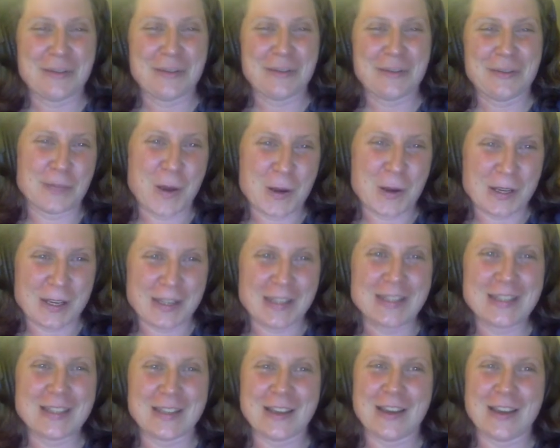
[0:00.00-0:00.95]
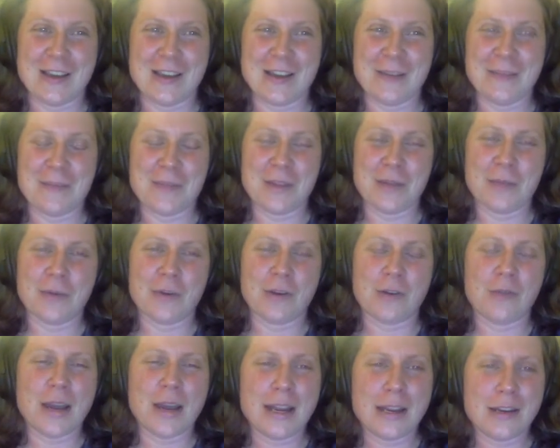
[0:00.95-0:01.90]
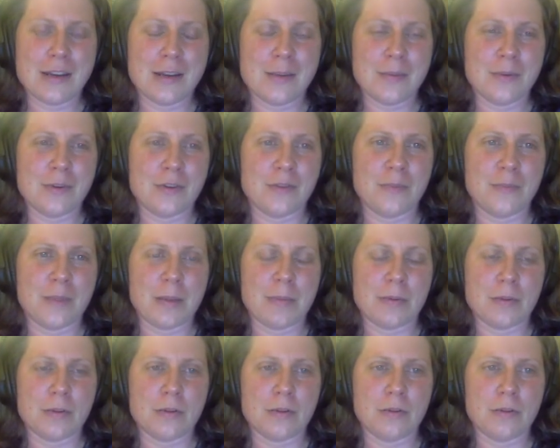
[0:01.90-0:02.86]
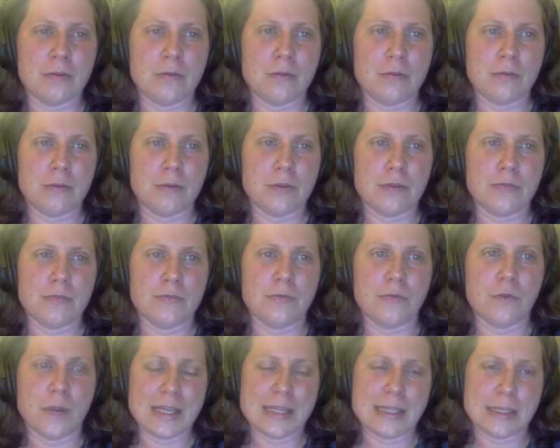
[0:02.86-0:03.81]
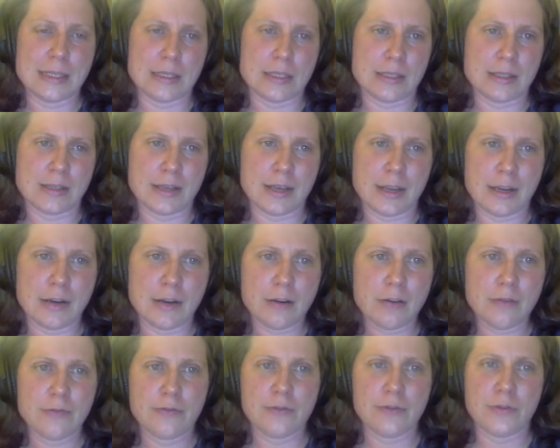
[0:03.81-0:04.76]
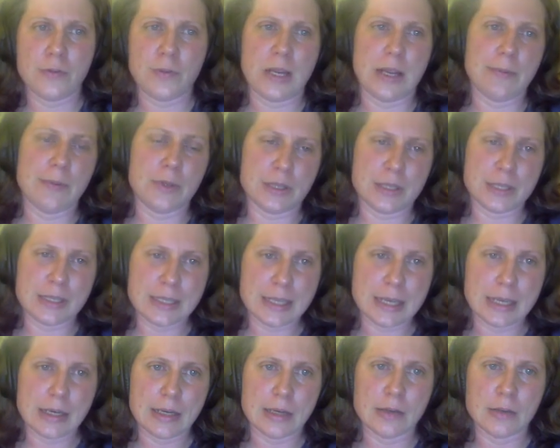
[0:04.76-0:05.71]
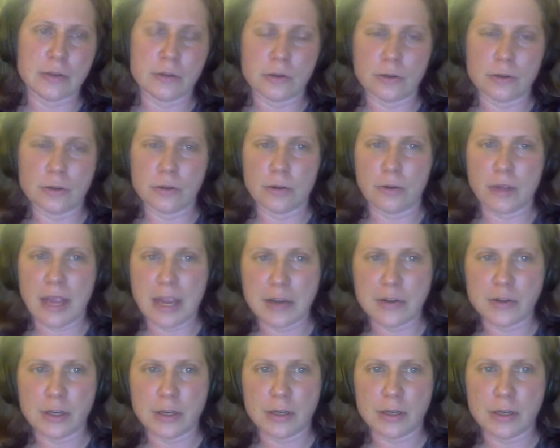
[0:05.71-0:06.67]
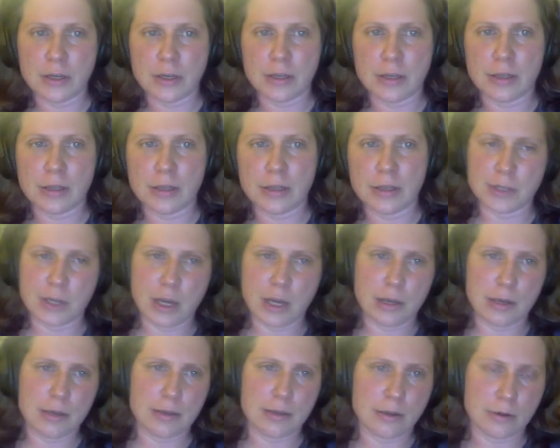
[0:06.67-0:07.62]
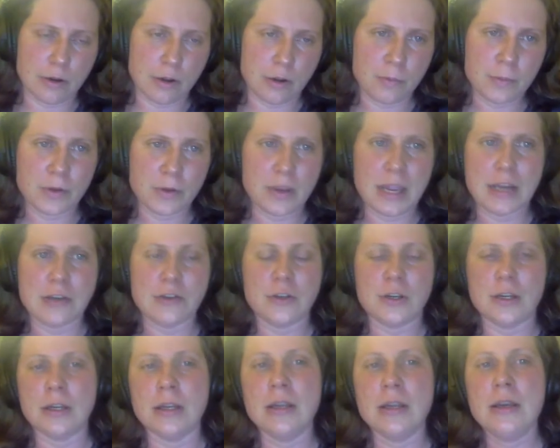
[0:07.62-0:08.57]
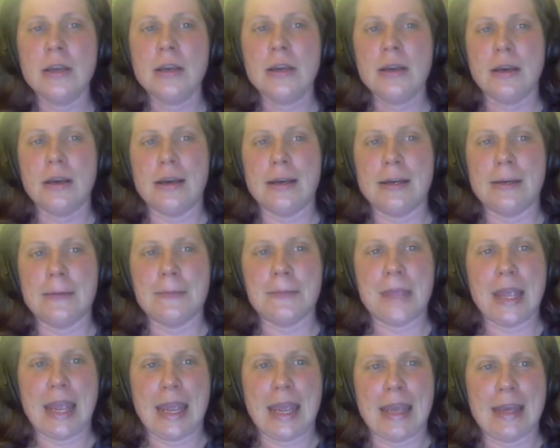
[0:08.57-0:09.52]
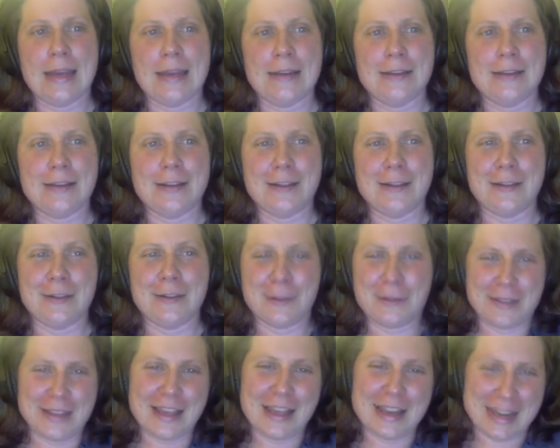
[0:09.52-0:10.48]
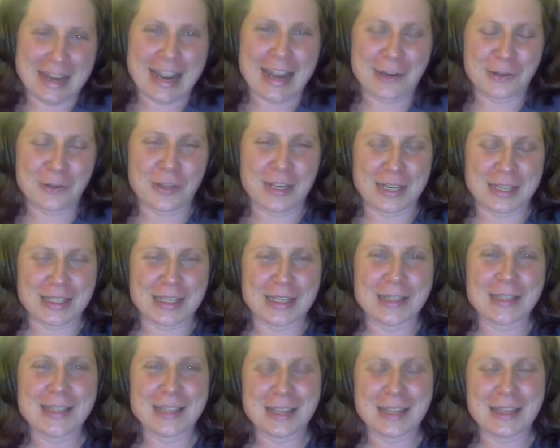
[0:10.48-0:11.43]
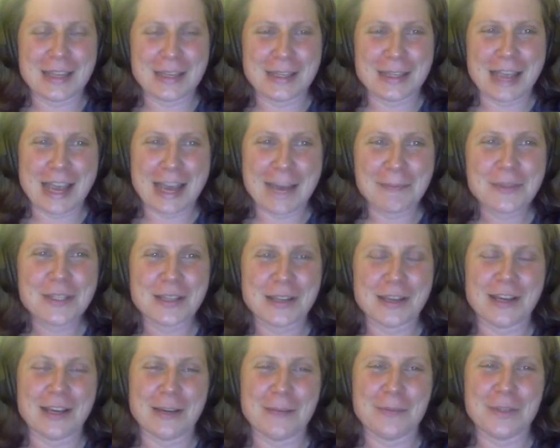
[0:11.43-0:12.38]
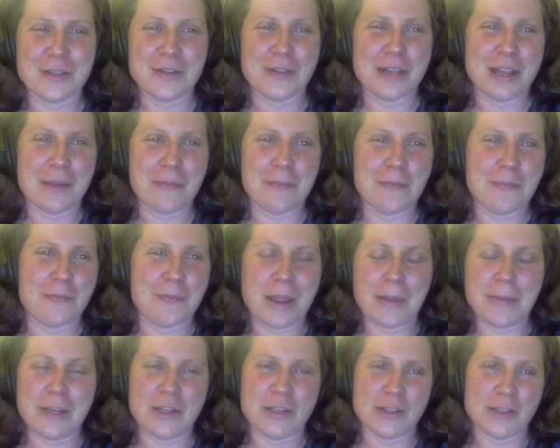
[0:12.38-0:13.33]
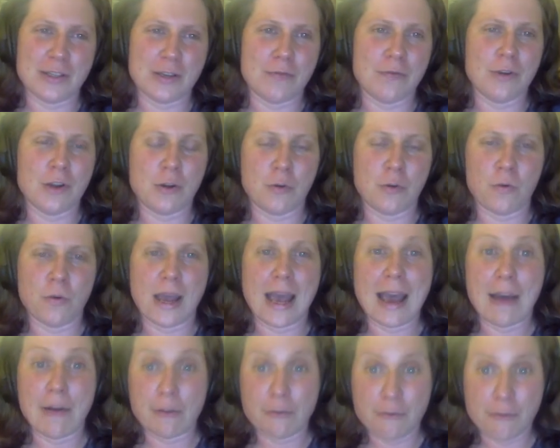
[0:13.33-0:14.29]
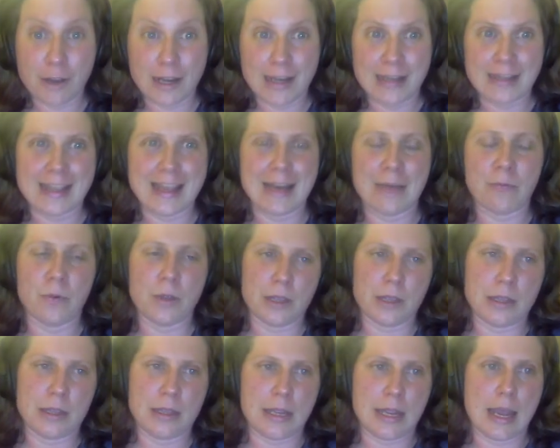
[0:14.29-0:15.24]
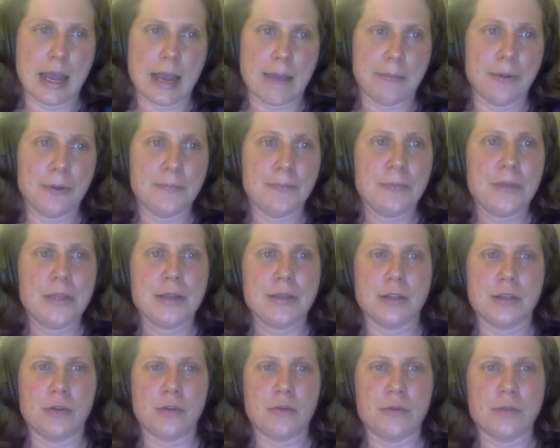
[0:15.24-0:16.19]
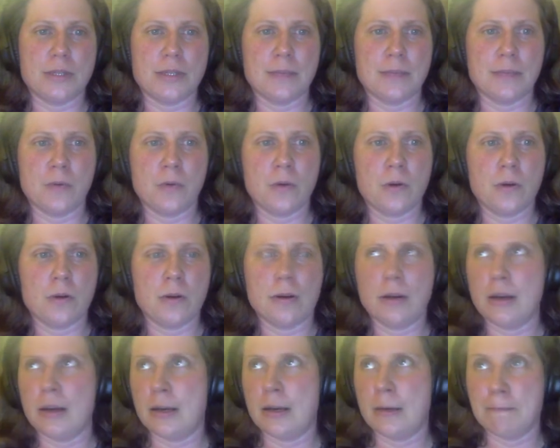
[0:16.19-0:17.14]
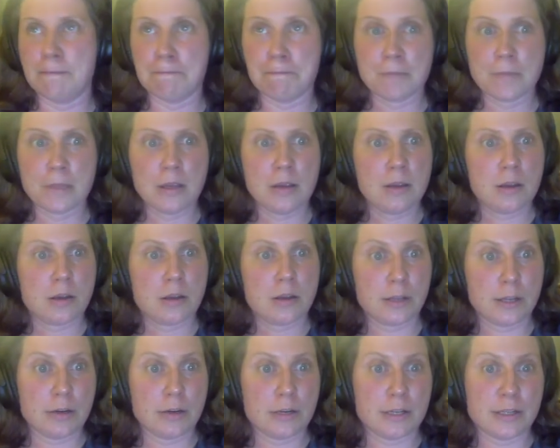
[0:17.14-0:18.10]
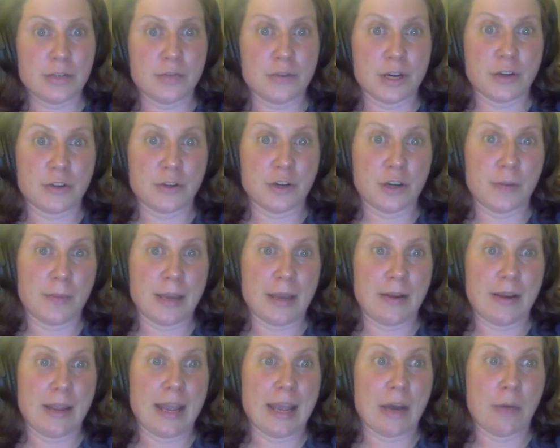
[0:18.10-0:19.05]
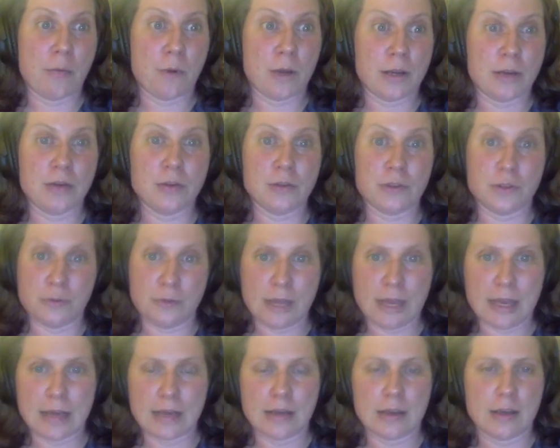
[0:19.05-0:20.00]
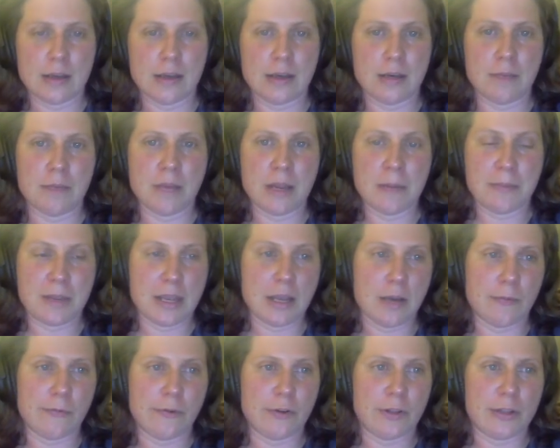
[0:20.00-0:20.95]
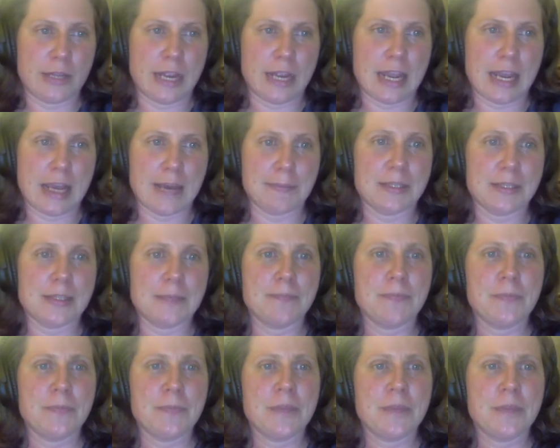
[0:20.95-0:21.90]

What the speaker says: respondents, there were quite a number of people who voiced a desire to be able to set an alert location that was not their home location, and that actually exists in these apps, so they maybe just don't know how to find that within the app. So some more clear instruction about how one could do that might be helpful in the apps.